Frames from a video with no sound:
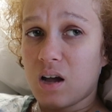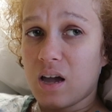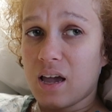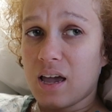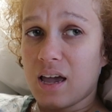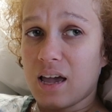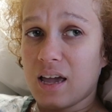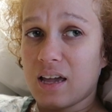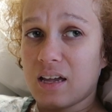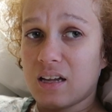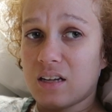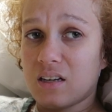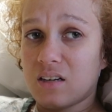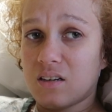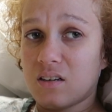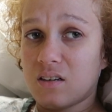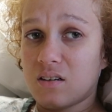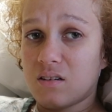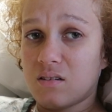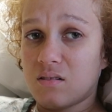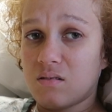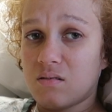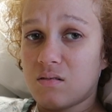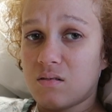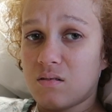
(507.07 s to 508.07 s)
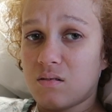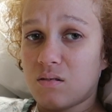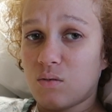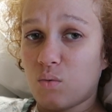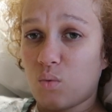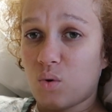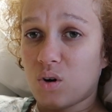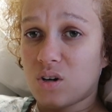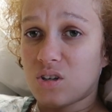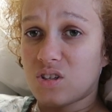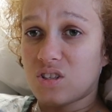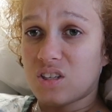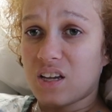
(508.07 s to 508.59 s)
and
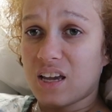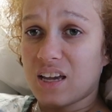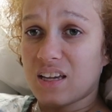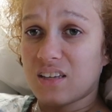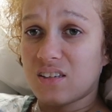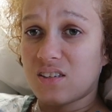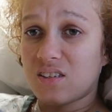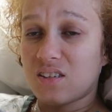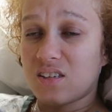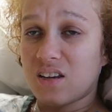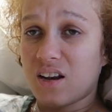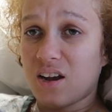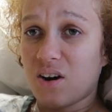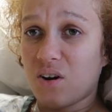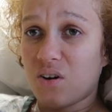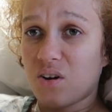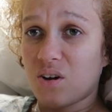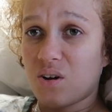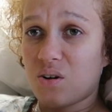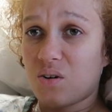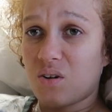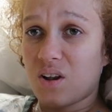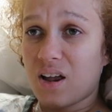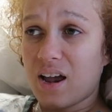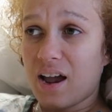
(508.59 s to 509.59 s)
worst case scenario,